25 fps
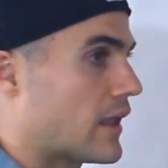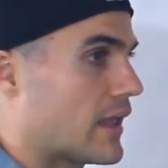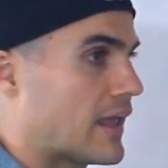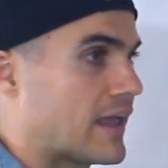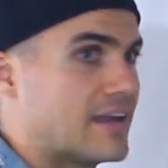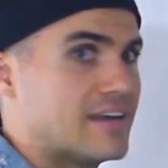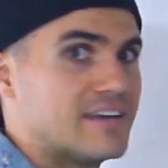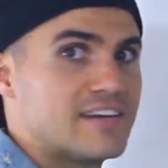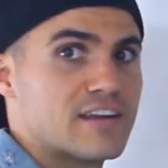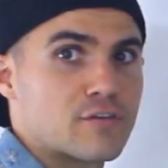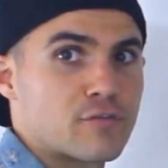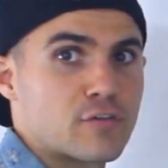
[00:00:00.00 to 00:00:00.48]

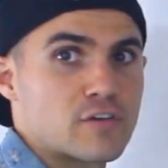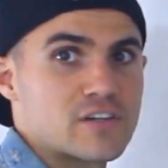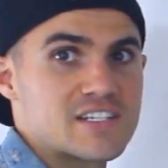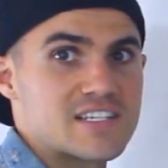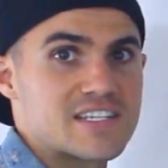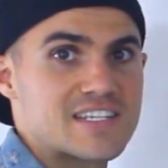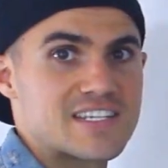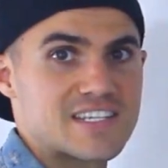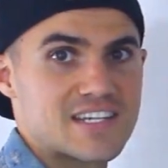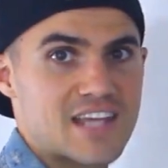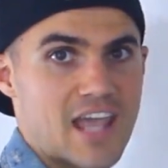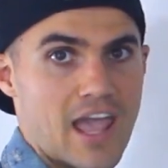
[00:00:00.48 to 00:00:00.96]
in different
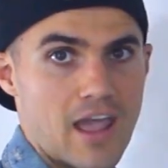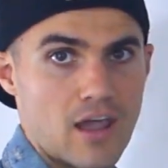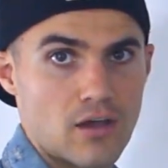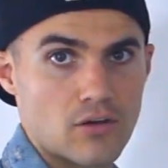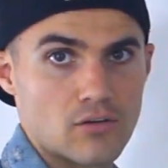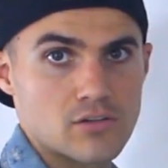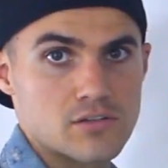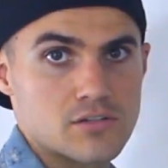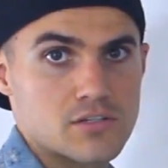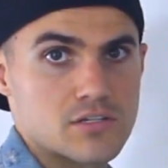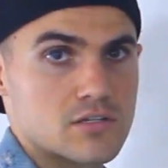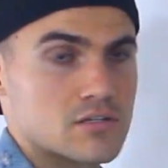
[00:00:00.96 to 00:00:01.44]

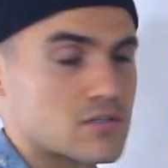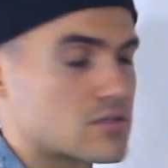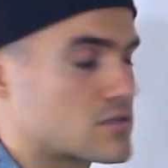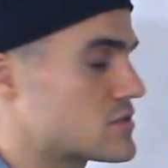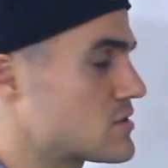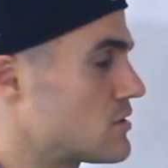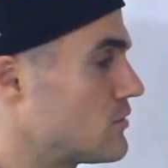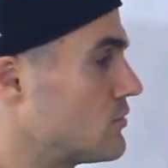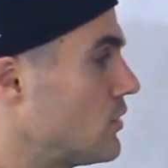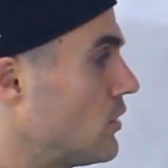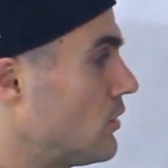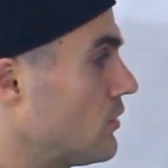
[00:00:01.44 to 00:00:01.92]
scales.
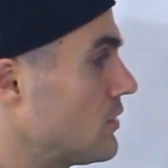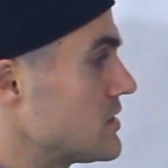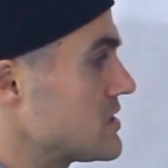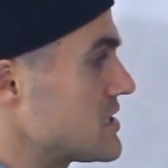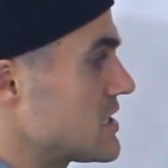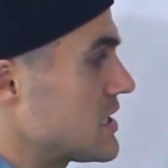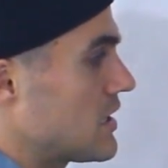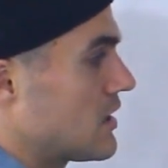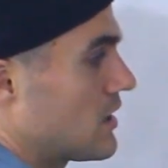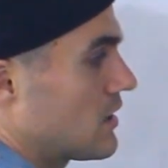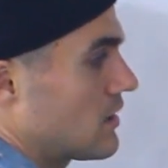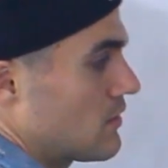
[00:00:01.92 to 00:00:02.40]
So notice
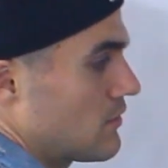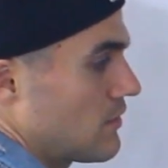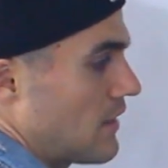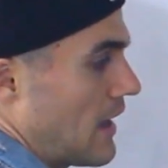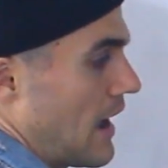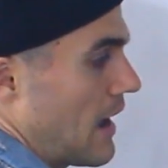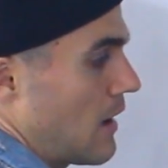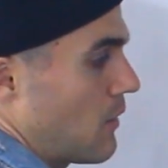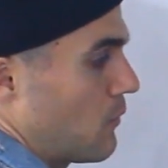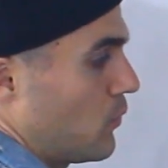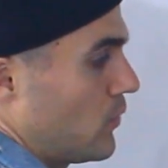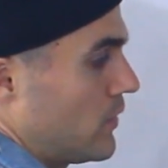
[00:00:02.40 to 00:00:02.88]
here
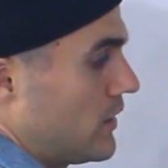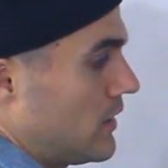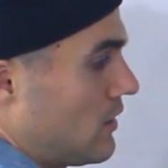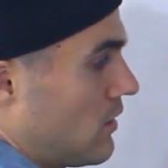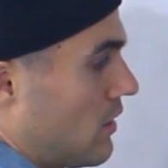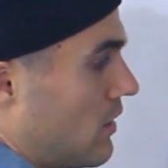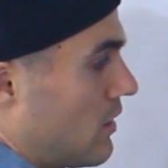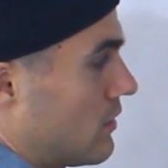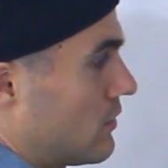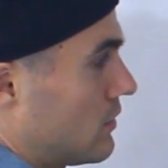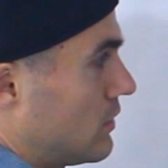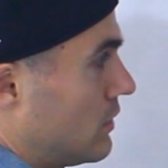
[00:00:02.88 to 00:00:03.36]
that we
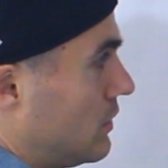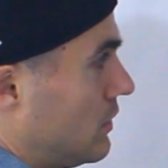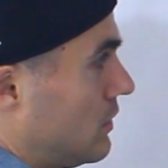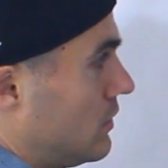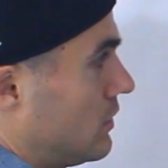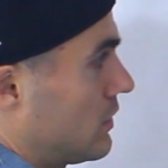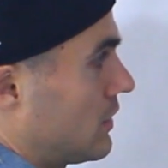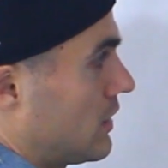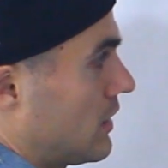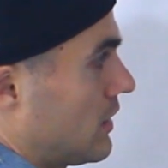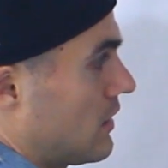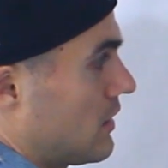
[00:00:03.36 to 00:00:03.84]
are
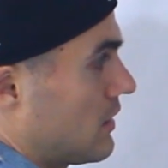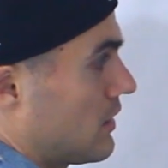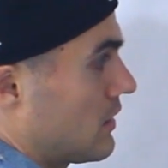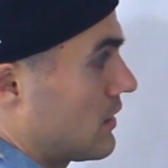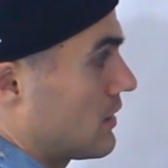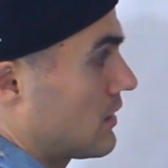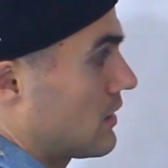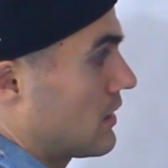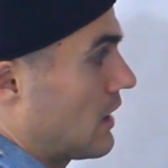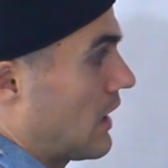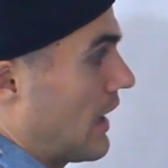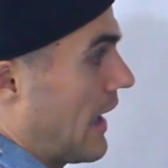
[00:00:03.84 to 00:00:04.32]

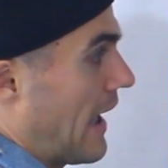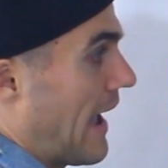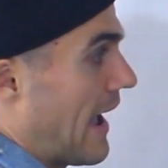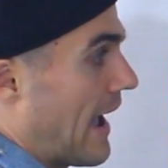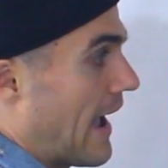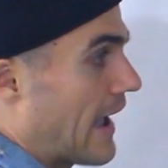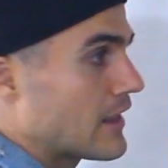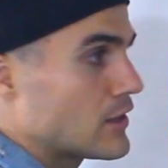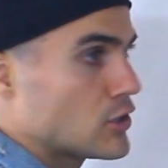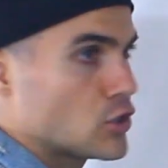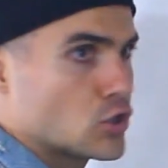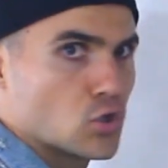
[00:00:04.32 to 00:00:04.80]
looking
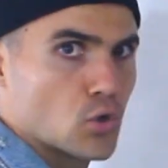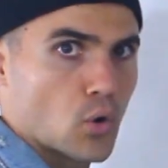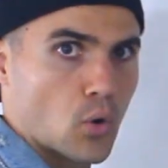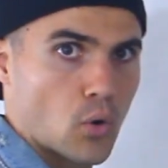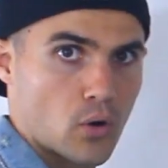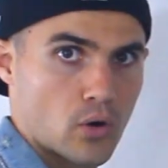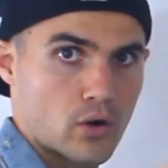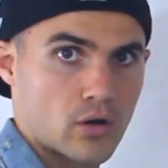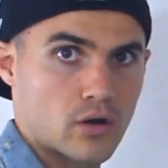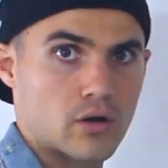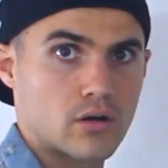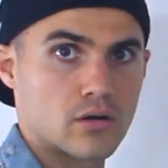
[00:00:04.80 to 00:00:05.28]
at
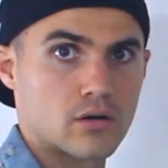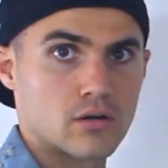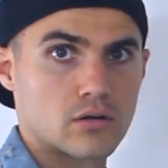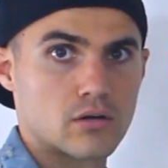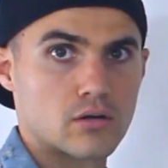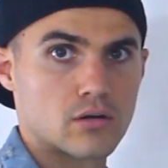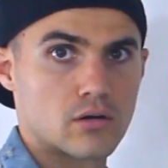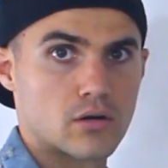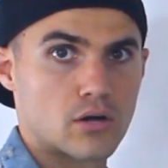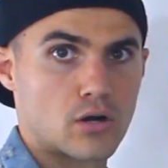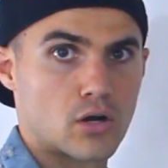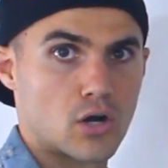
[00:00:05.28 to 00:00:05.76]
your
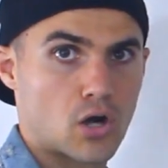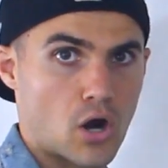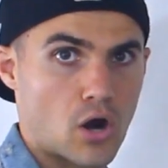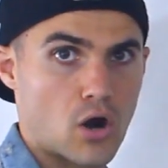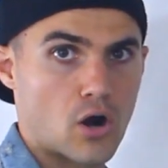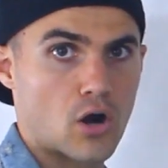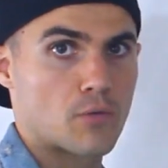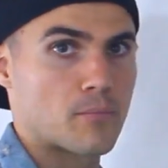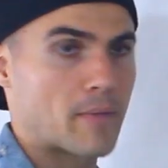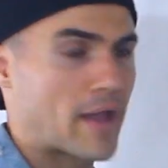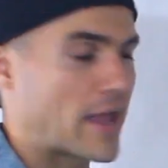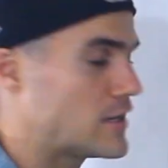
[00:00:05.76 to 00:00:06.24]

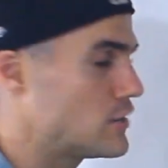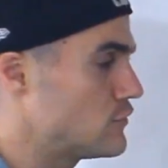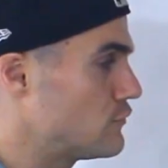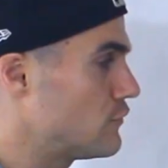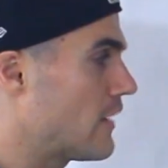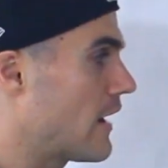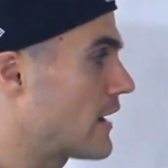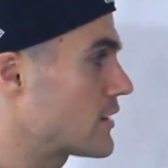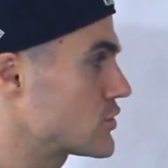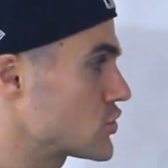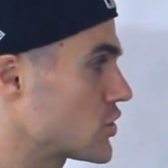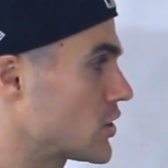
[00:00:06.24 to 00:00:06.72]
car
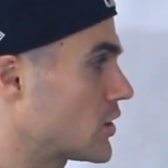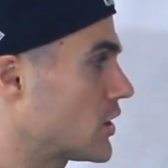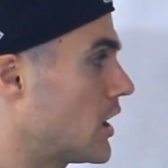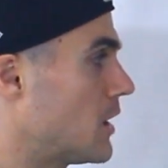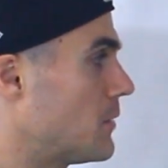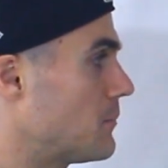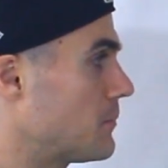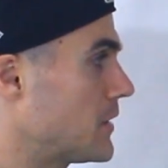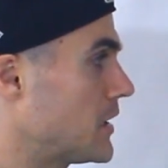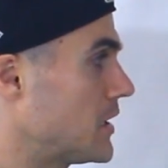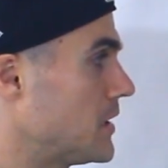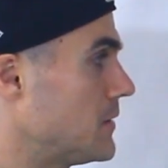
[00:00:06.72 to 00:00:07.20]
manufacturing
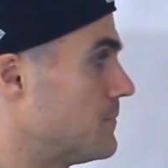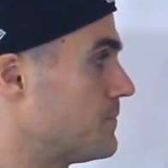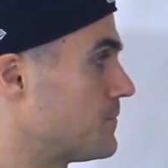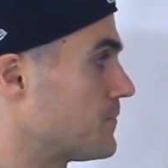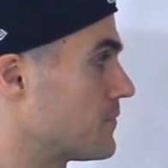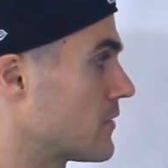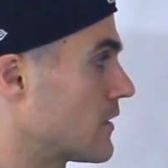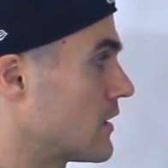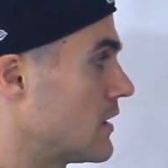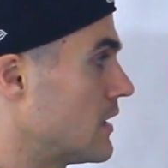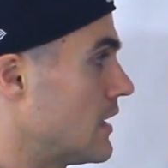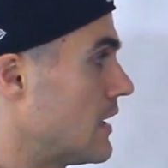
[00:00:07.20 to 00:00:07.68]
company.
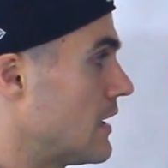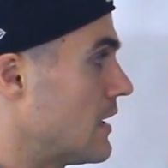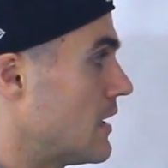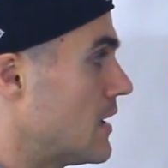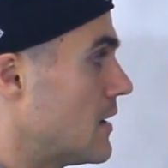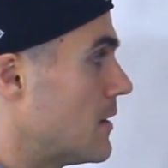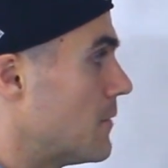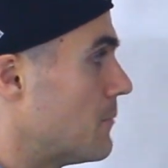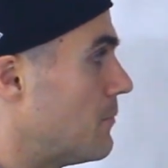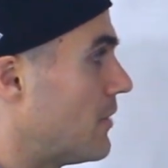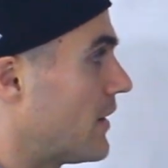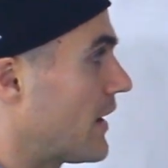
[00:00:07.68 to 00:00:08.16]

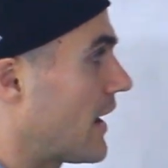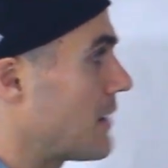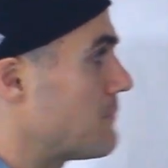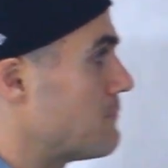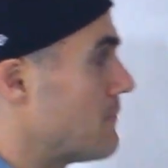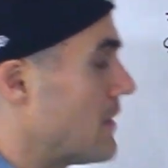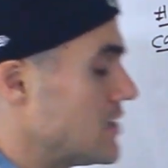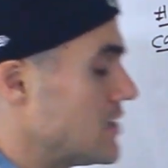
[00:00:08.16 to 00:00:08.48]
But I